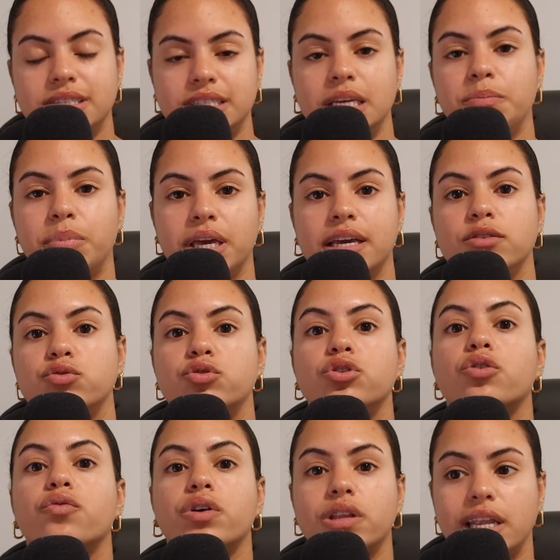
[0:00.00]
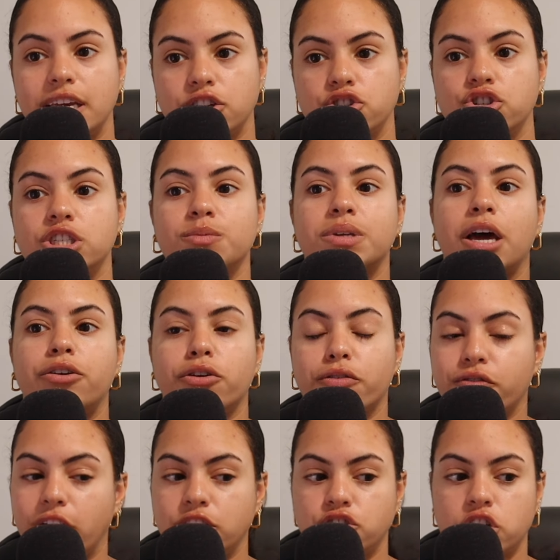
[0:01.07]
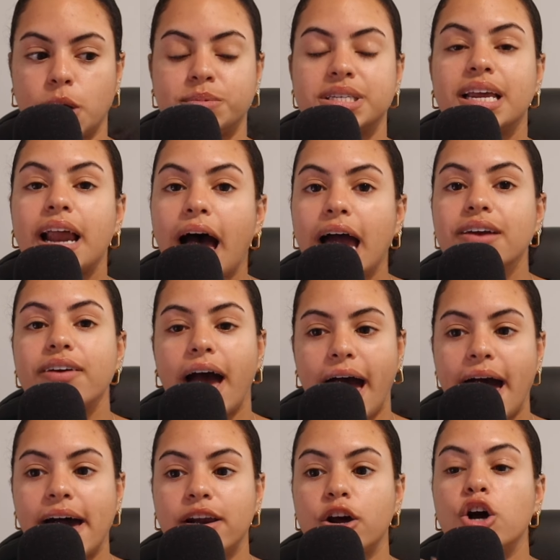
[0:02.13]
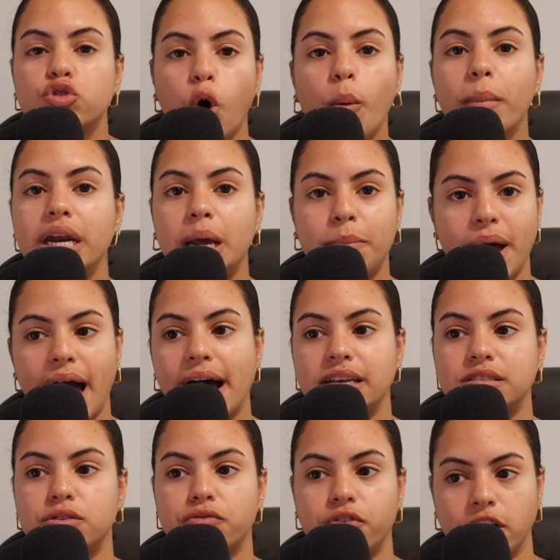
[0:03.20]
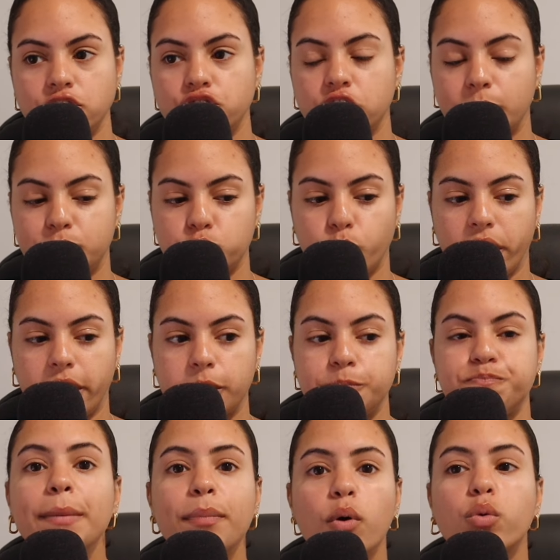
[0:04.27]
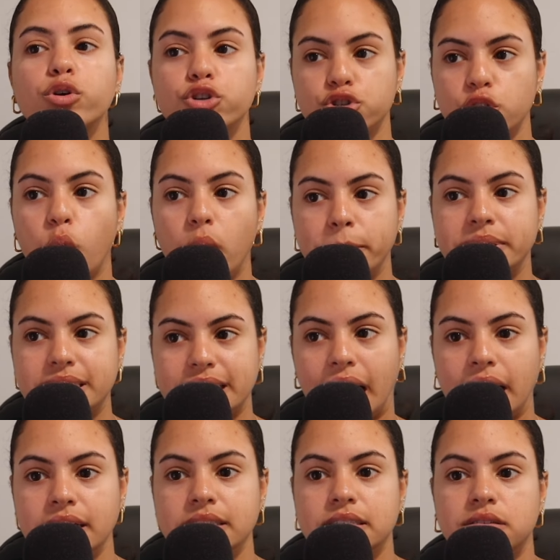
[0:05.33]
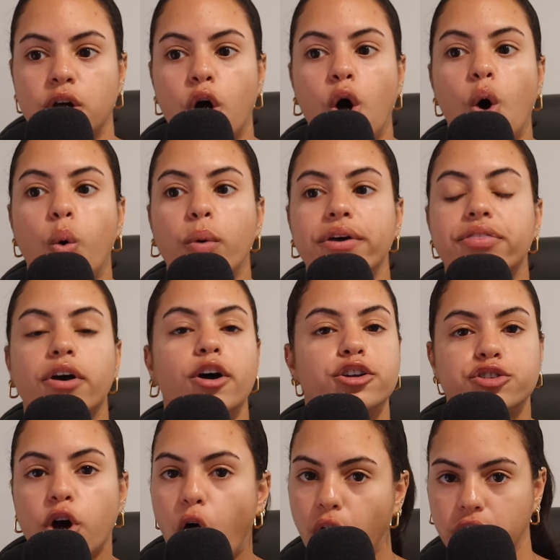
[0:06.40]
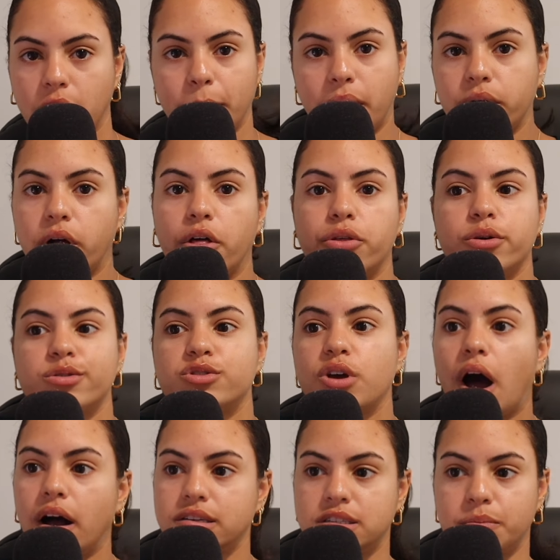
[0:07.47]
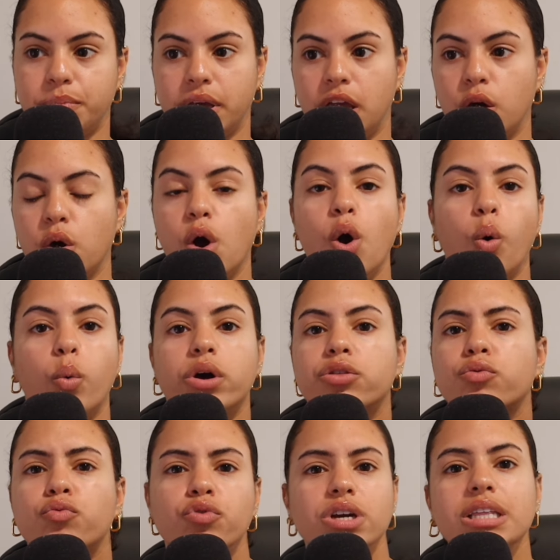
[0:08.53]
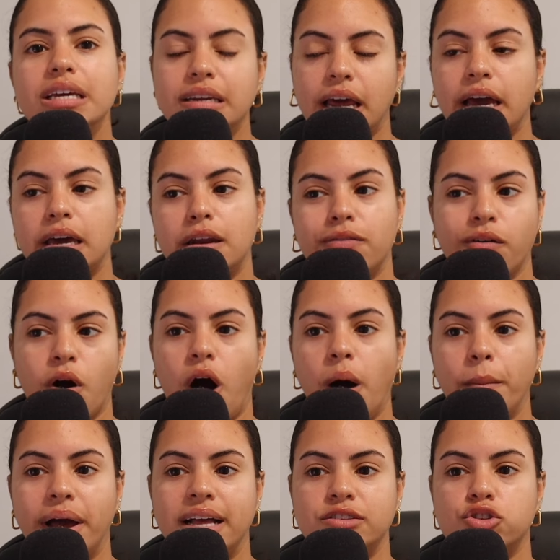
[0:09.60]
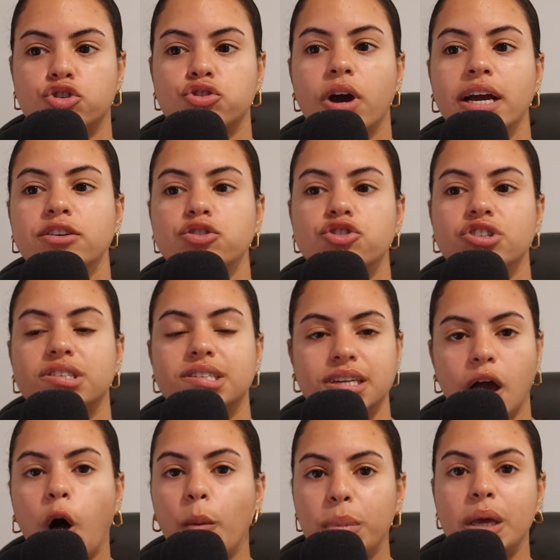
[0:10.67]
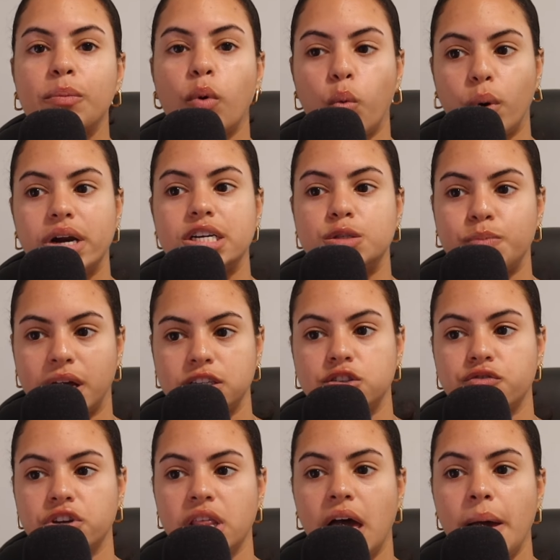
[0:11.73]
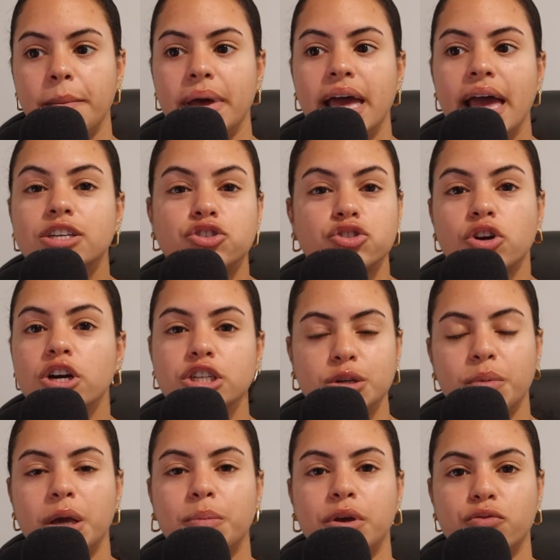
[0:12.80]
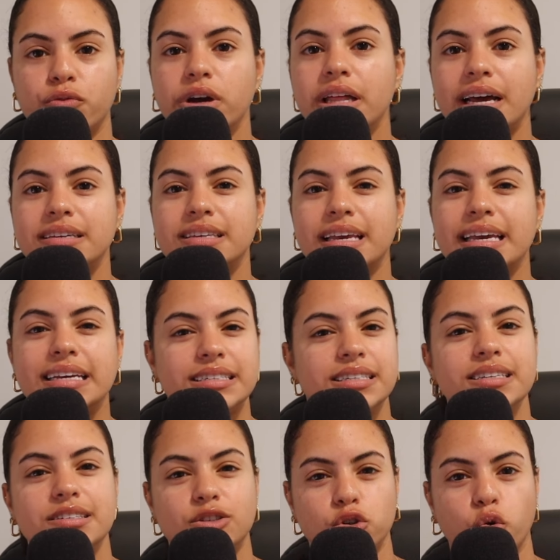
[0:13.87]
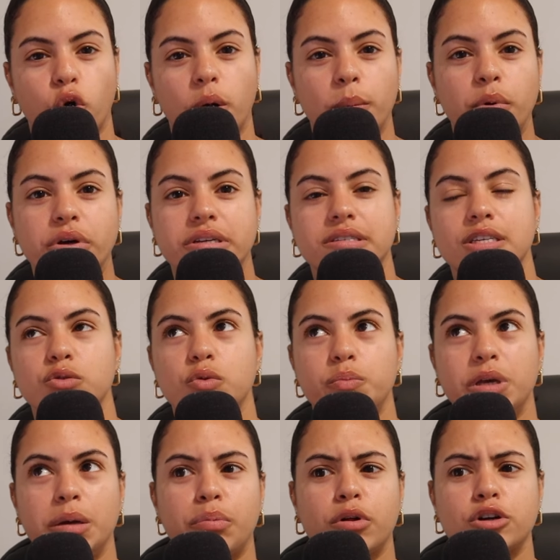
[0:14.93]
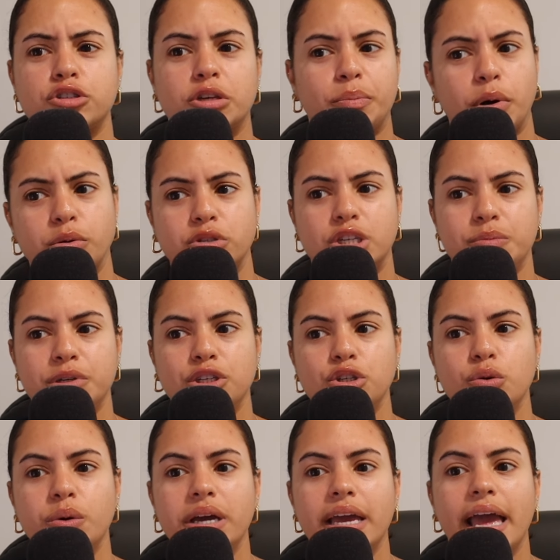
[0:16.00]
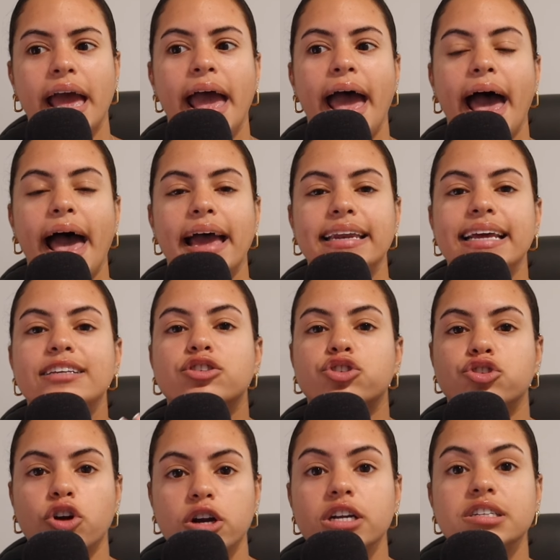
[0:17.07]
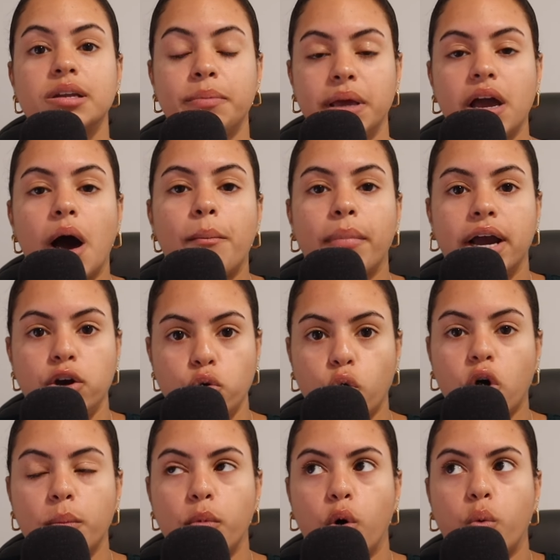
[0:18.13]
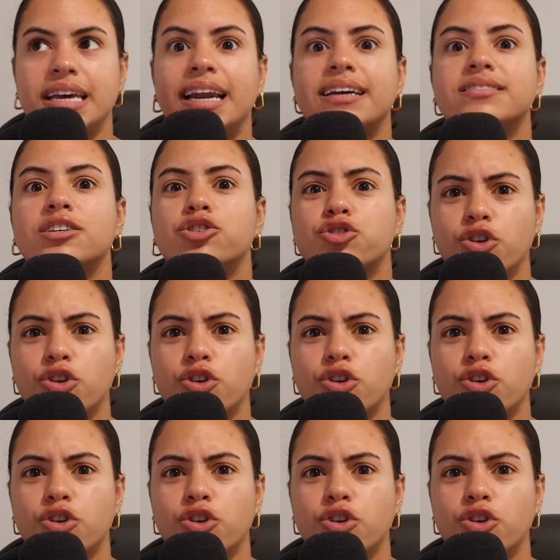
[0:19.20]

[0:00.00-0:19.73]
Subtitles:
seeping into your relationships and your friendships. And I've had so many past friendships where people were so obsessed with talking about others, gossiping, with really negative comments, trying to just tell people what is best for them. It started to make me realize, like, is this normal? Is this what people are supposed to be doing? And it started to become my normal. And as I